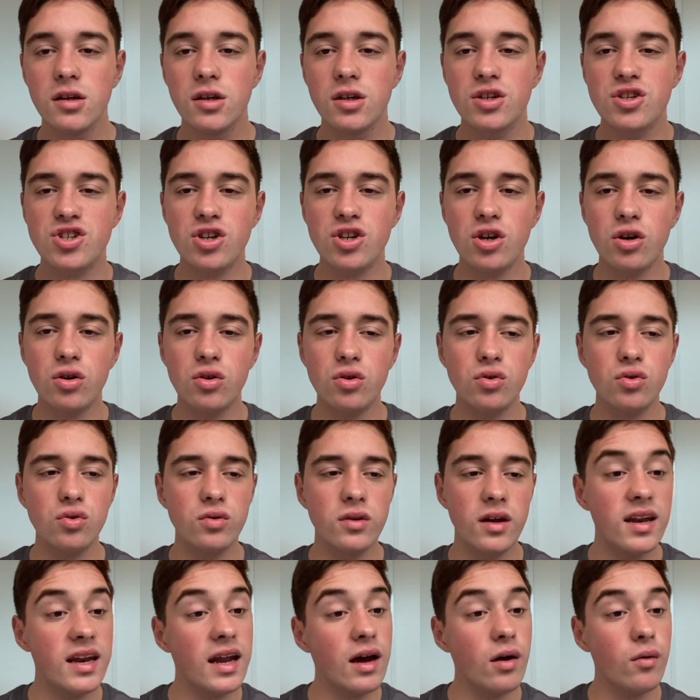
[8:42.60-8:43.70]

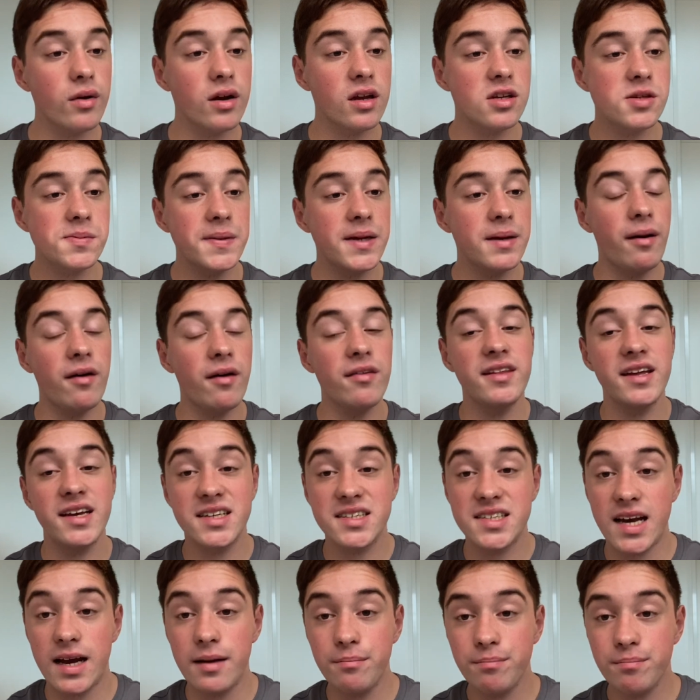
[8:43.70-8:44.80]
So now we're going to speak about the
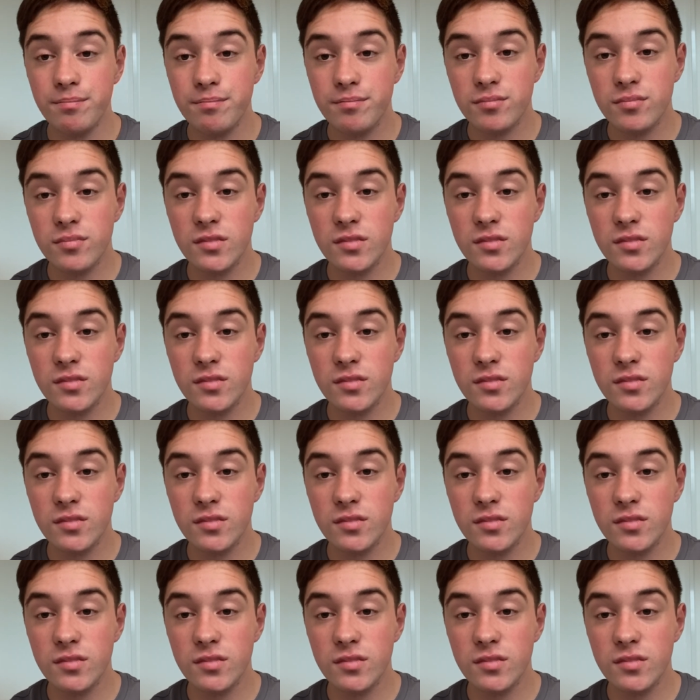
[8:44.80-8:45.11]
exam.